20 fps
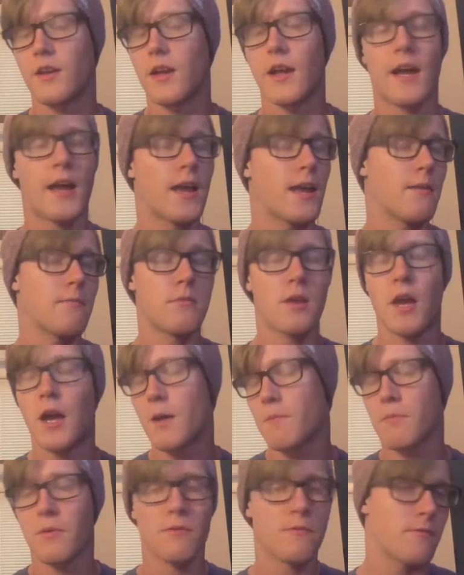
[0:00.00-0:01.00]
I am
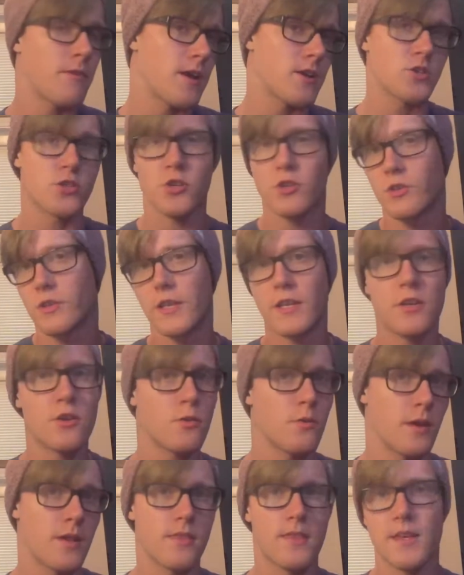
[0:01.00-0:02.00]
not professionally
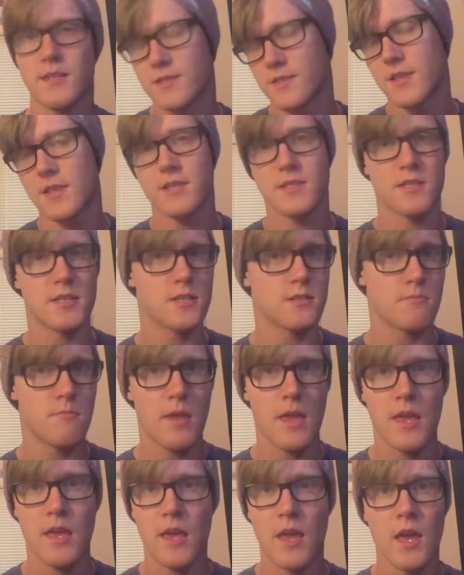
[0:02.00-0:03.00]
doing this. This is
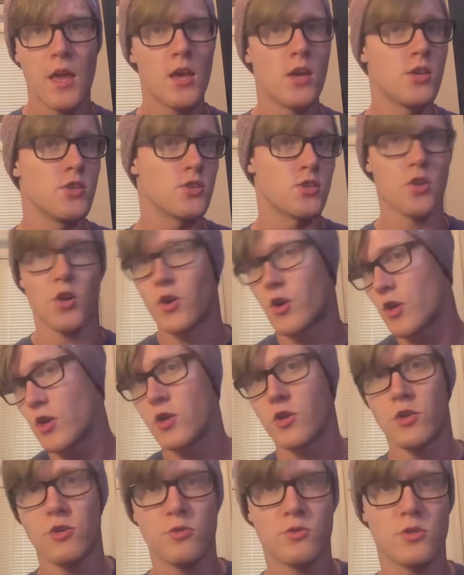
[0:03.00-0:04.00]
me starting
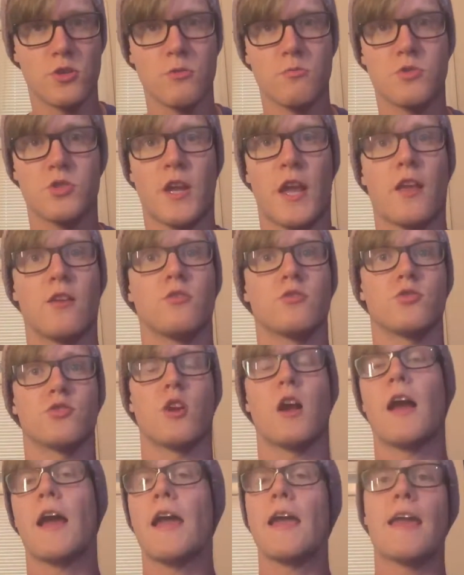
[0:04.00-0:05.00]
a YouTube channel,
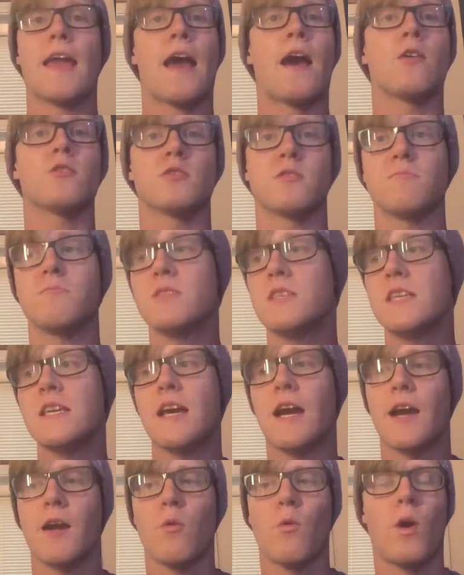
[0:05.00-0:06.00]
trying out some
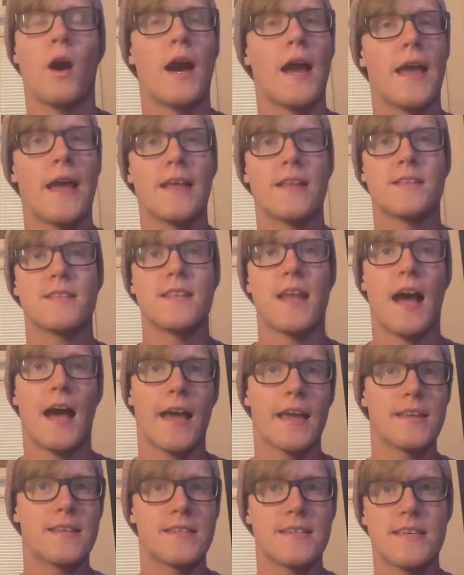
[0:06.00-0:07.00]
DIY
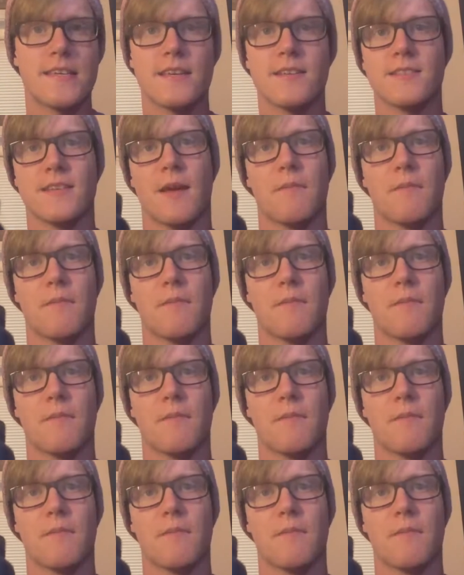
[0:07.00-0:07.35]
ideas.